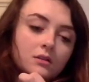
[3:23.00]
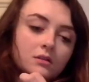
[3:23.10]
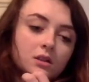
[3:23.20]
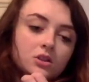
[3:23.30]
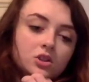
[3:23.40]

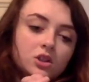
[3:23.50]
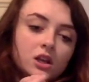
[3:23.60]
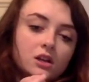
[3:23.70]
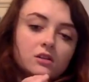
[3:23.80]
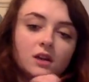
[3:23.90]
this
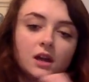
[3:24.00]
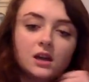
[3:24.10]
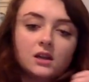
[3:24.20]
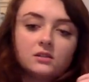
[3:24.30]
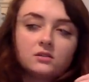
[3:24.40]
channel
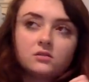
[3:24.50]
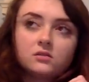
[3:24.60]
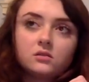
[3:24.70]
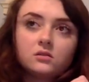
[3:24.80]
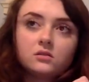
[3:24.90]

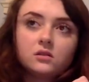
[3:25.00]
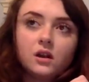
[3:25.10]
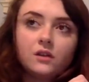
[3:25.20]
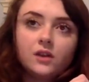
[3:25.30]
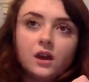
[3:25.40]
hit
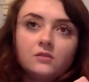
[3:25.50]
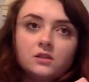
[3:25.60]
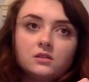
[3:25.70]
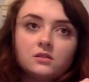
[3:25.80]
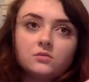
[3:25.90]

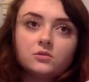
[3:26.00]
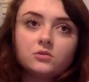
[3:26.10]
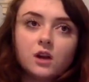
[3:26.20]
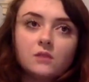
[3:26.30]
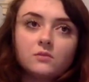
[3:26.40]
1,000
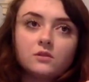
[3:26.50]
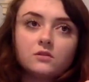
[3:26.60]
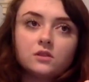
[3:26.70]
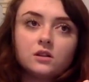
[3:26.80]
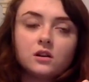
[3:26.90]

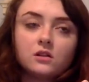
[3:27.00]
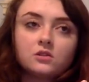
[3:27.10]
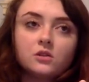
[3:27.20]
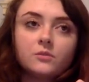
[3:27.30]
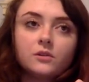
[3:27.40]
subscribers on
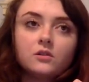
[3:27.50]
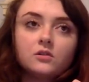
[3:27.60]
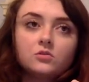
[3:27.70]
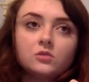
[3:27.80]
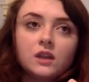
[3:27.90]

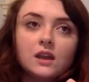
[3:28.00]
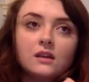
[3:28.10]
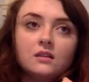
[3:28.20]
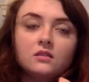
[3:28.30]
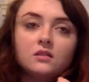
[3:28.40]
October
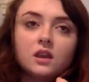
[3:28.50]
28th,